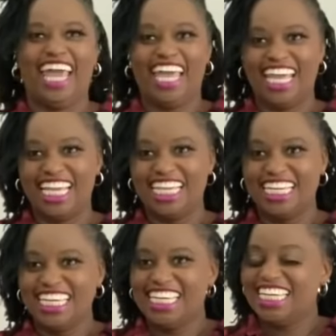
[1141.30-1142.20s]

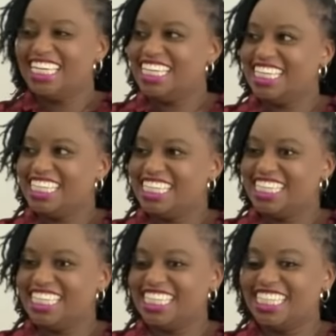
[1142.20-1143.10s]

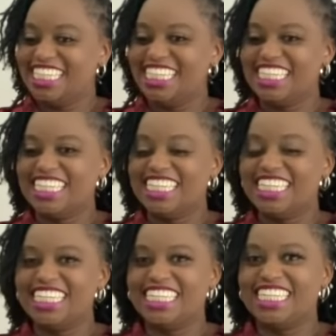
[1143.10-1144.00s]

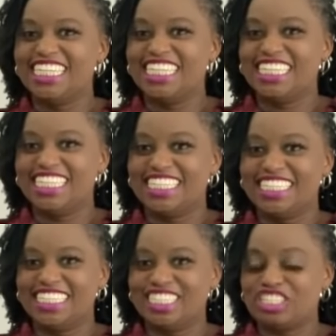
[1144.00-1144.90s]

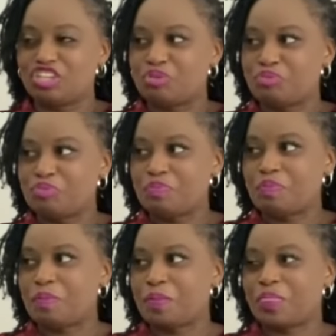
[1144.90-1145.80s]

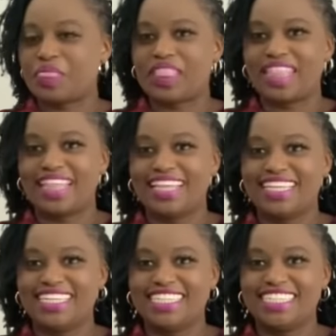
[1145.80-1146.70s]

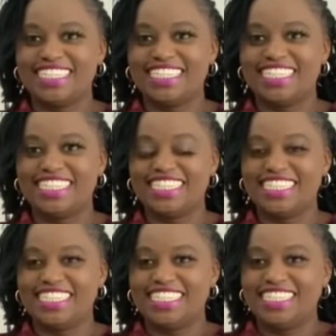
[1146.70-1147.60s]

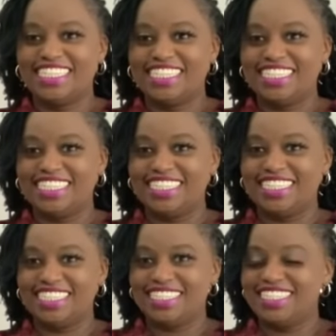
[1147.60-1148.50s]
[no speech]